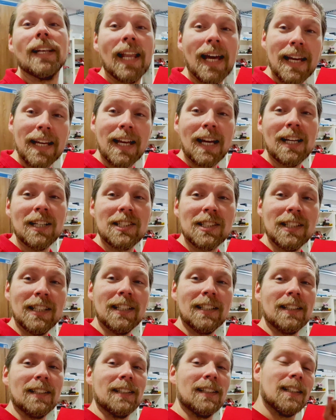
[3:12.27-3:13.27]
like I
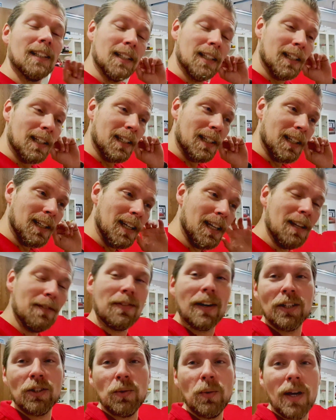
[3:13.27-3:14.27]
said, if
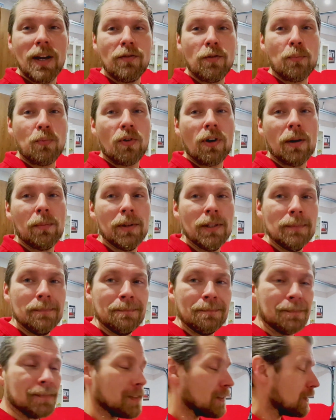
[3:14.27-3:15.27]
I do have a problem,